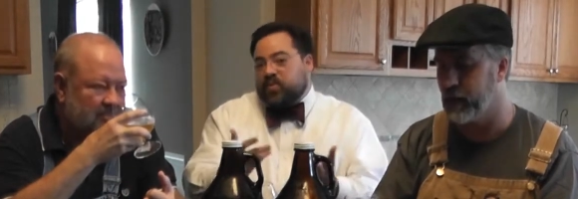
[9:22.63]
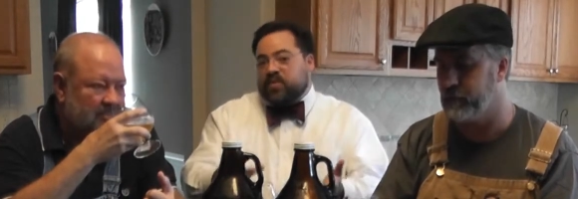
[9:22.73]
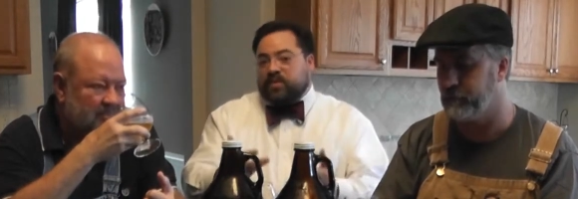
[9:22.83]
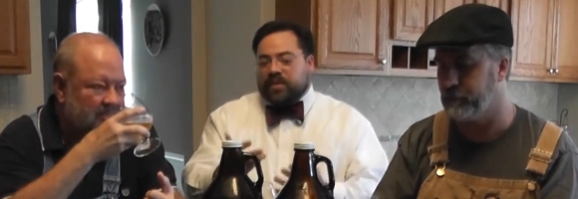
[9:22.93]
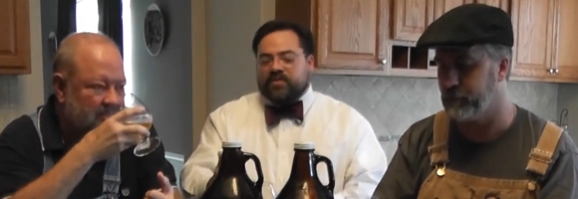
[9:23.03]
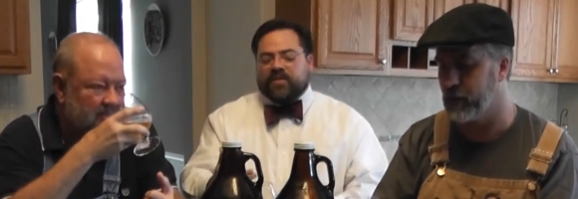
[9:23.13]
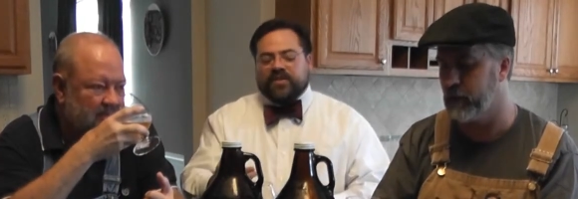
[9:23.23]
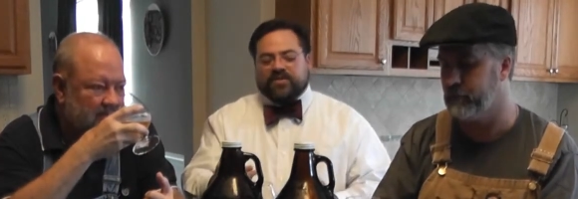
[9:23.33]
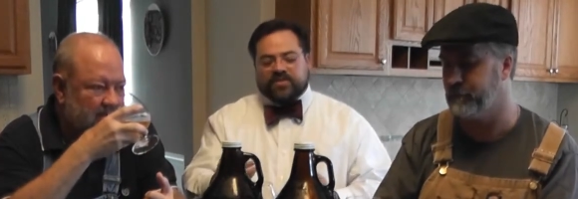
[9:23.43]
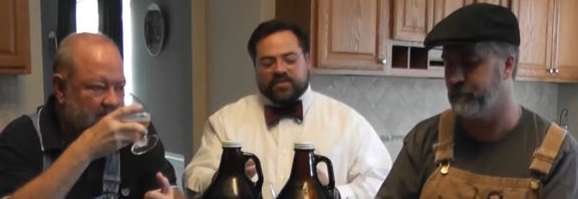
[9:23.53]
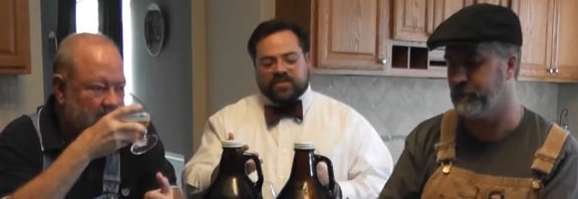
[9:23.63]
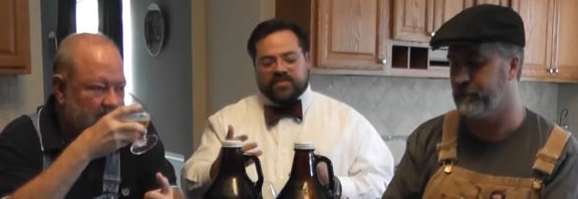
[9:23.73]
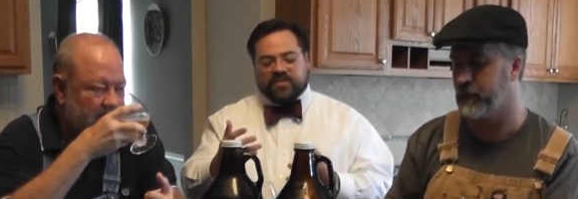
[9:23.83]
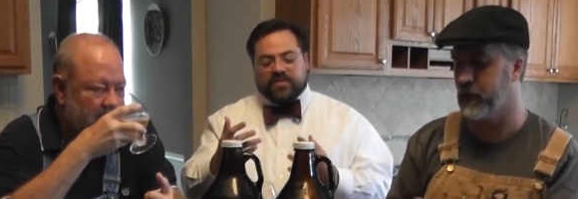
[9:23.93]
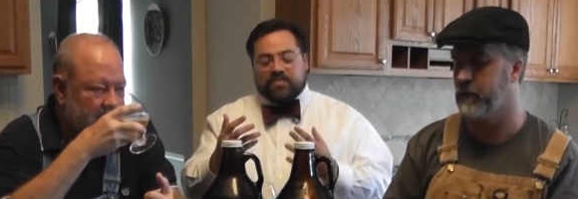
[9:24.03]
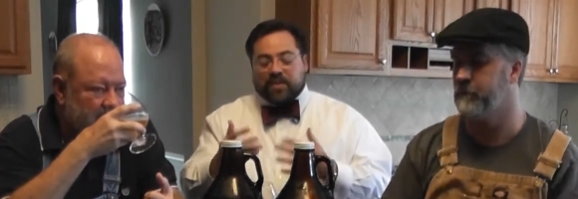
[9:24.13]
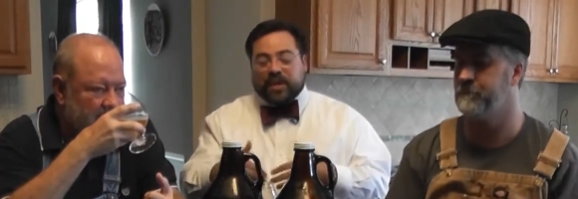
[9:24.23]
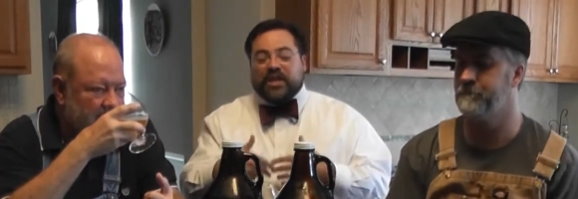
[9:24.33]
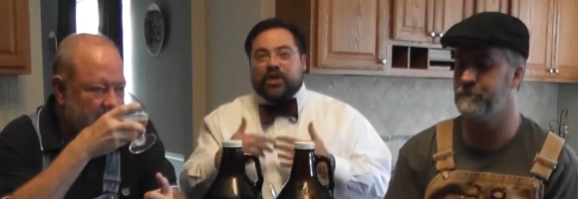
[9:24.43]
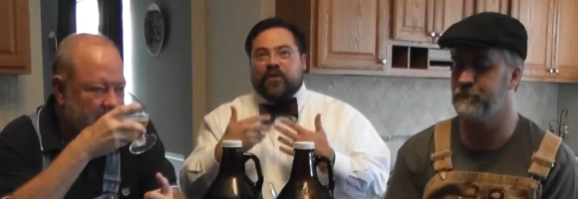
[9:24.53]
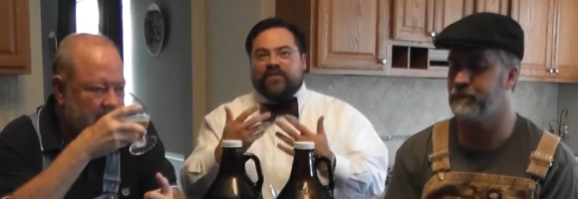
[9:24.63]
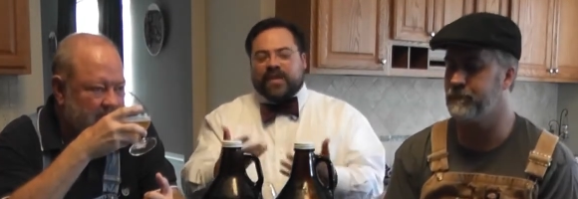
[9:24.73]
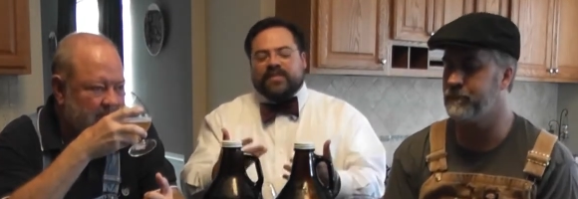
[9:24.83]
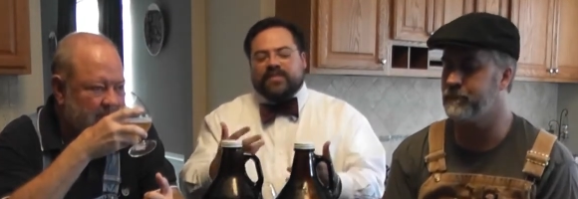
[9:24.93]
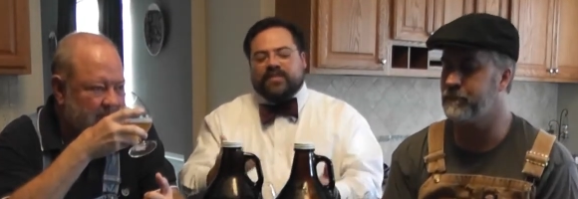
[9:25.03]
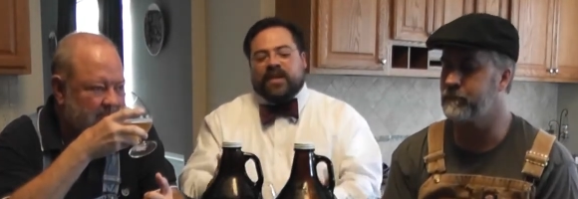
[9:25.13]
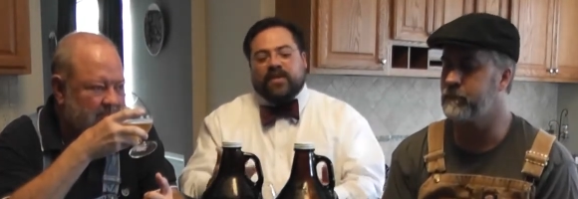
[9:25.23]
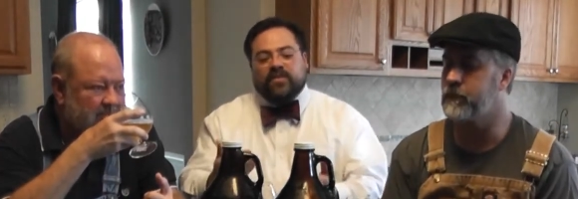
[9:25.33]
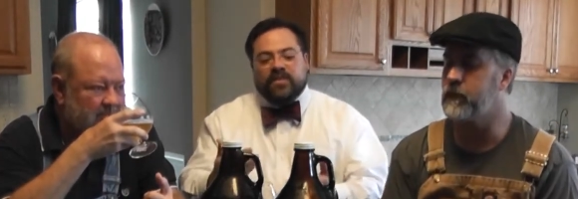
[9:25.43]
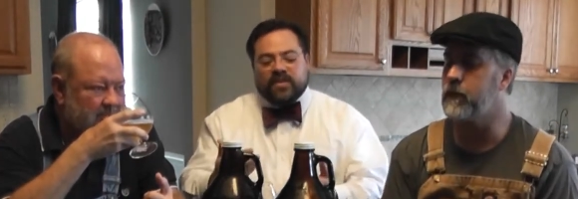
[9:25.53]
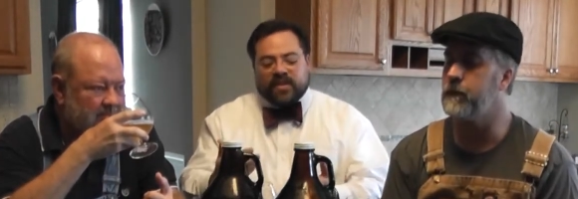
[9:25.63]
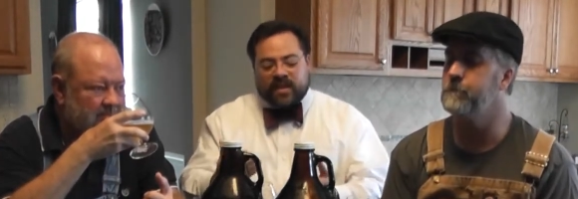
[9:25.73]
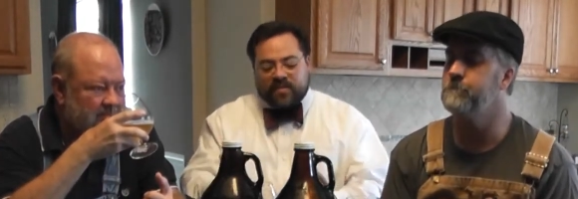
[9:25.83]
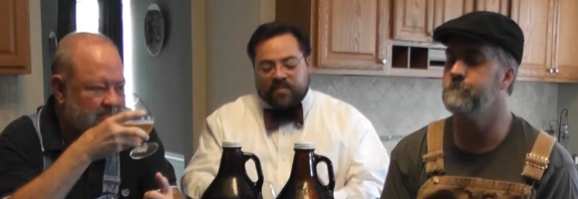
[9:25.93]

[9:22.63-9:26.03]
Speaker 1: where the Berliner Weisse or er, Berliner Weisse style came